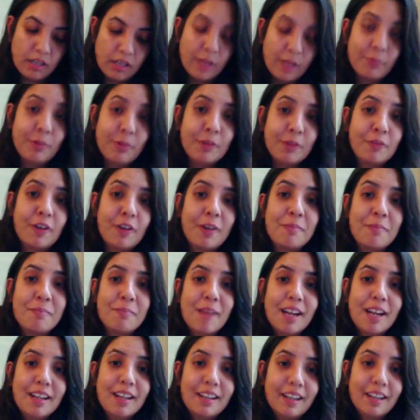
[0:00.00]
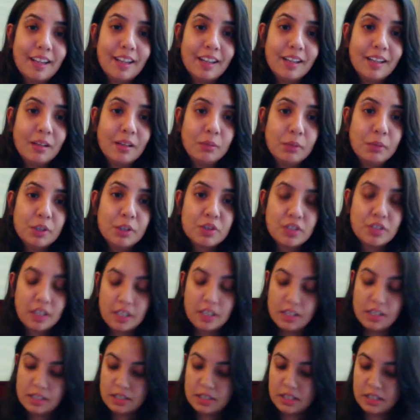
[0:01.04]
And we've got mending, which
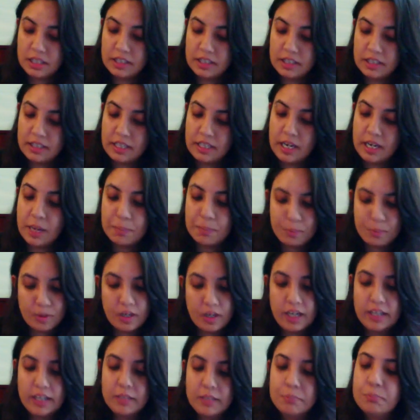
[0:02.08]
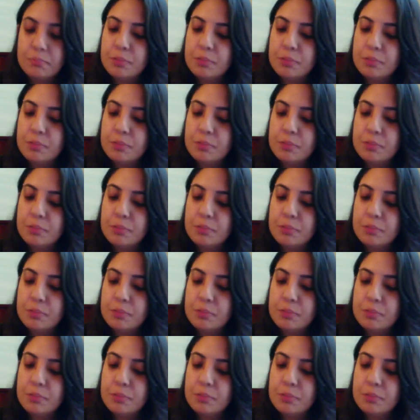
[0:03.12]
is in the upright.